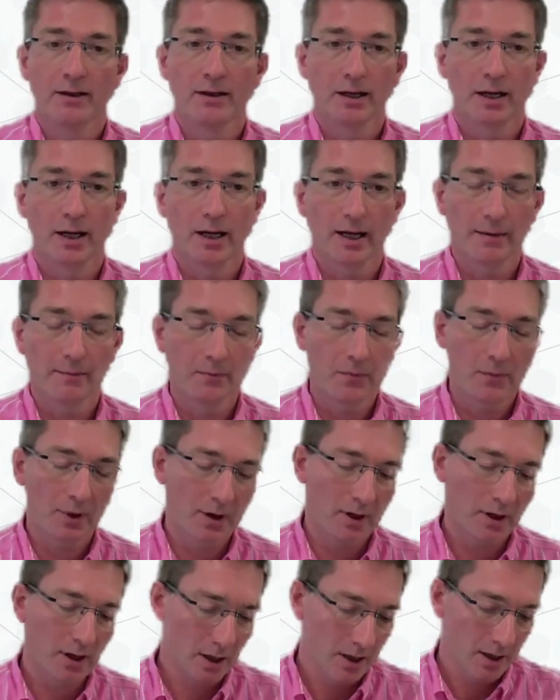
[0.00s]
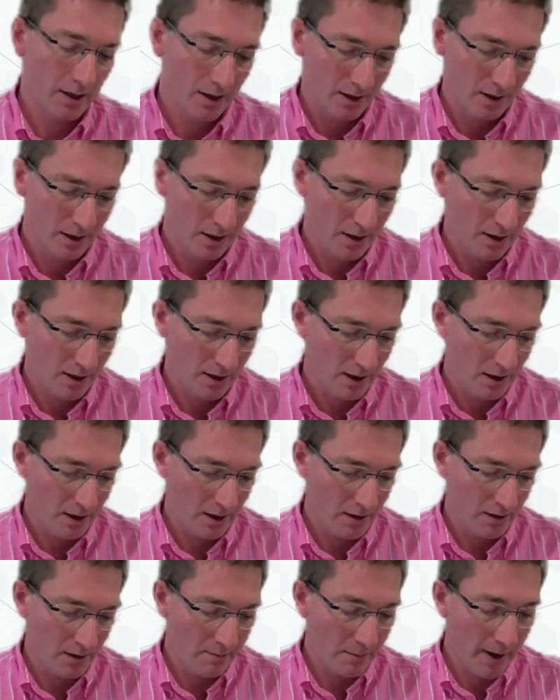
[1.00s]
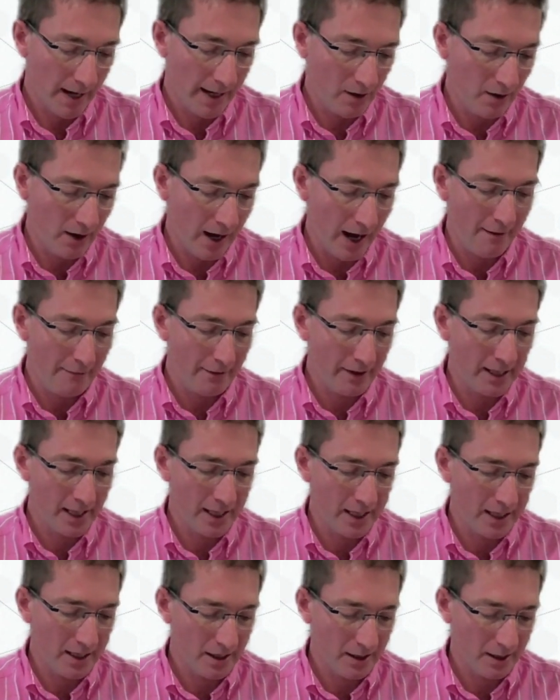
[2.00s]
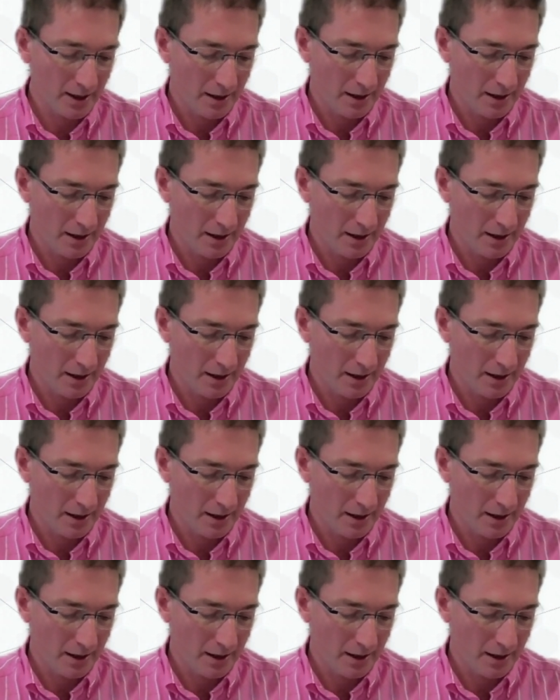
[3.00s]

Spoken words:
That may not have any